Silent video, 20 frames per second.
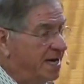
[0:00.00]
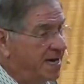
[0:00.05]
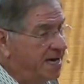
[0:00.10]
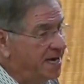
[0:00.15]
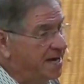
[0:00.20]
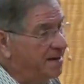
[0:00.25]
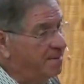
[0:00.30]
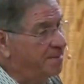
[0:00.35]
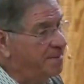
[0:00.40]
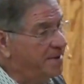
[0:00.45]

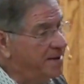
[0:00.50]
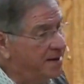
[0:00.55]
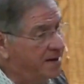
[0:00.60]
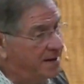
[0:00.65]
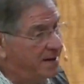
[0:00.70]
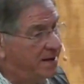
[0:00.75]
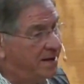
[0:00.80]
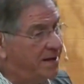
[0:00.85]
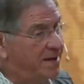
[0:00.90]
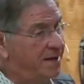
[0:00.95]
him
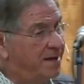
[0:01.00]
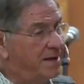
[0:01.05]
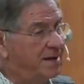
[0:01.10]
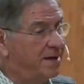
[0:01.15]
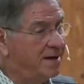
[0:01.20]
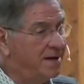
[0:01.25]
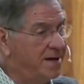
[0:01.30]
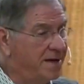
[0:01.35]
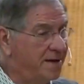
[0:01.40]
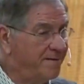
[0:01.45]

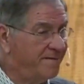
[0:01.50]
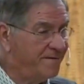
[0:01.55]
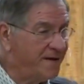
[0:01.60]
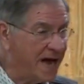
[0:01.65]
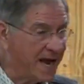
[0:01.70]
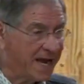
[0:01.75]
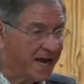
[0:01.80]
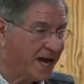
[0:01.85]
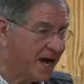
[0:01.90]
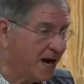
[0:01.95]

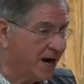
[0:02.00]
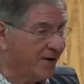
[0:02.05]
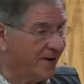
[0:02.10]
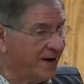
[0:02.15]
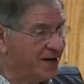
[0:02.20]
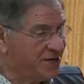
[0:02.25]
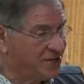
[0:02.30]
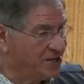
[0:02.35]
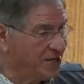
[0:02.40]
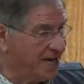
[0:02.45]

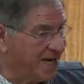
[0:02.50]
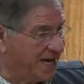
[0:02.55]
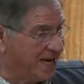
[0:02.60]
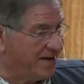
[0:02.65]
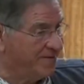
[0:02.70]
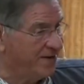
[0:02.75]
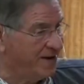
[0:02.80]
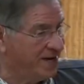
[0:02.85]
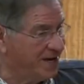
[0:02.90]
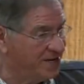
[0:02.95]
vicariously
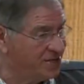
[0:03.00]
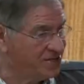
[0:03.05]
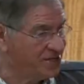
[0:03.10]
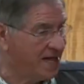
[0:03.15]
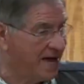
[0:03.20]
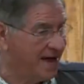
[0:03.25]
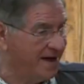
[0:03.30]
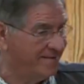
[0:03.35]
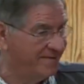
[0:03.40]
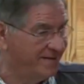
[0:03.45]
giving his
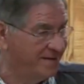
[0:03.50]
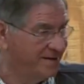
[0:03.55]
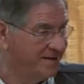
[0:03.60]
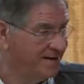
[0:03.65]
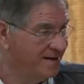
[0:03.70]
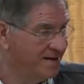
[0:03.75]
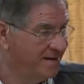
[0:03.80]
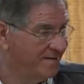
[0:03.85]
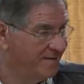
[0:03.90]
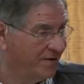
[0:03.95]
life
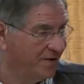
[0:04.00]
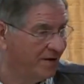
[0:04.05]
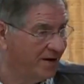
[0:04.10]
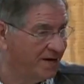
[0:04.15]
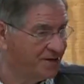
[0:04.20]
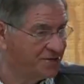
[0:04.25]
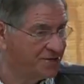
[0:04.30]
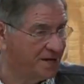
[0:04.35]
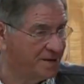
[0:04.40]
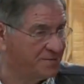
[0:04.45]
for
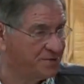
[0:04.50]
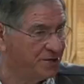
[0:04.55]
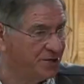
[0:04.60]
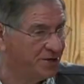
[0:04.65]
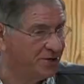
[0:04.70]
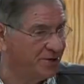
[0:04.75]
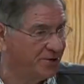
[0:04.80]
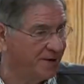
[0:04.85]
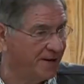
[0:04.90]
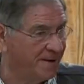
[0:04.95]
us,
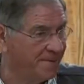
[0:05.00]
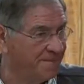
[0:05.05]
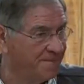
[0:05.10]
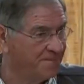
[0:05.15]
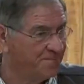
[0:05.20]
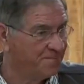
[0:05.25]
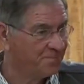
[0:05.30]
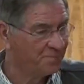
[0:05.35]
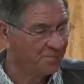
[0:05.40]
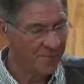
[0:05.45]
substituting.
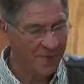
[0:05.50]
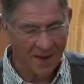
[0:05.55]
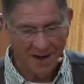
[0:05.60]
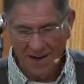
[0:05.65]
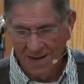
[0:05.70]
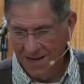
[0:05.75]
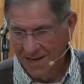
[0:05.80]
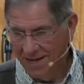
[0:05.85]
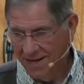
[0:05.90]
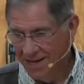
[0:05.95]

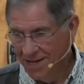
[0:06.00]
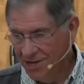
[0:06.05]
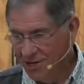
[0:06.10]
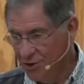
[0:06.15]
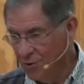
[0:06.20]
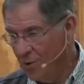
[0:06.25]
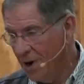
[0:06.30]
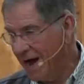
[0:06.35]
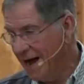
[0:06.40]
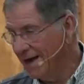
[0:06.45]

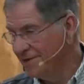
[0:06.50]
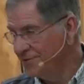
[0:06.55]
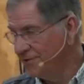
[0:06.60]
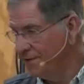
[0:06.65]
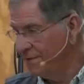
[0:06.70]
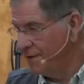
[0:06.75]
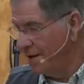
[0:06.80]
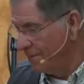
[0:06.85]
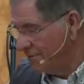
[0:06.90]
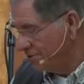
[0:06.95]
You wives,
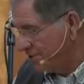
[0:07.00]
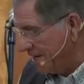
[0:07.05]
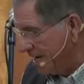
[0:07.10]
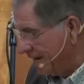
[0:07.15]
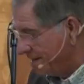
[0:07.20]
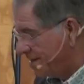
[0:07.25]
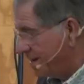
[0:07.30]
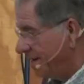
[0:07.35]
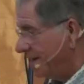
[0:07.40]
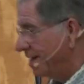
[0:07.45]
have you ever
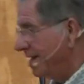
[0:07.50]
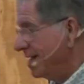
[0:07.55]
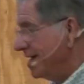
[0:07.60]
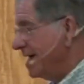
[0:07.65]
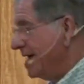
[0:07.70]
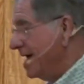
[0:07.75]
sat at, the,